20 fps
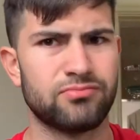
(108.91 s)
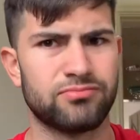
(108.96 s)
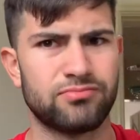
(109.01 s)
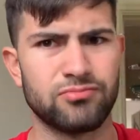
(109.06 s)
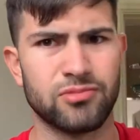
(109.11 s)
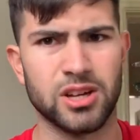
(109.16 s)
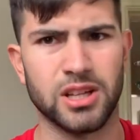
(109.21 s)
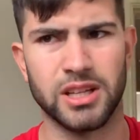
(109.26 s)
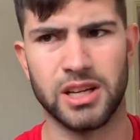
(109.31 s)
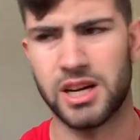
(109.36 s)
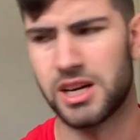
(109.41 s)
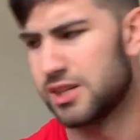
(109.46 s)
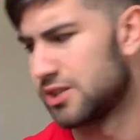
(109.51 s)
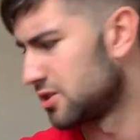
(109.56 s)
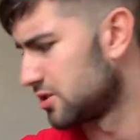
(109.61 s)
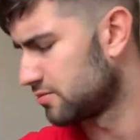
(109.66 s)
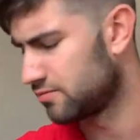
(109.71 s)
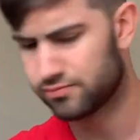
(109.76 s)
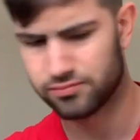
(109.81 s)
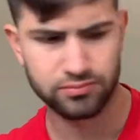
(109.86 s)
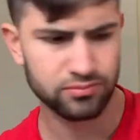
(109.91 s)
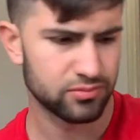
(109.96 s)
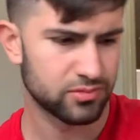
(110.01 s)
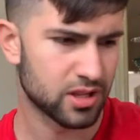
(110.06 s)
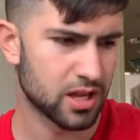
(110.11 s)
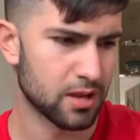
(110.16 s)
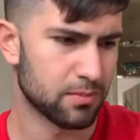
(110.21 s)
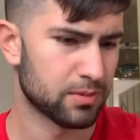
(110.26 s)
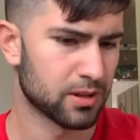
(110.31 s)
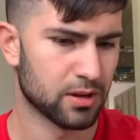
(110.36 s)
Really nice.
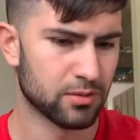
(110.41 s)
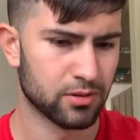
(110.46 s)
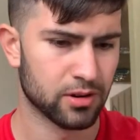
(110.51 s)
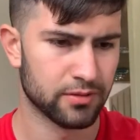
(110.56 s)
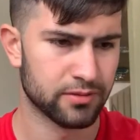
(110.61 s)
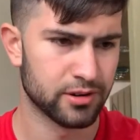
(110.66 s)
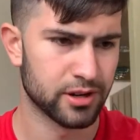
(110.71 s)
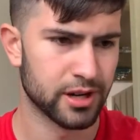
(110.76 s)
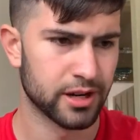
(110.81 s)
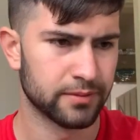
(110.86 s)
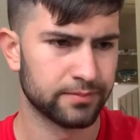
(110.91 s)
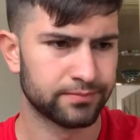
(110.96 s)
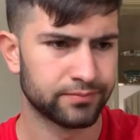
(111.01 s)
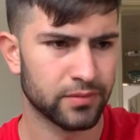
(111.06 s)
Keeping that one over here.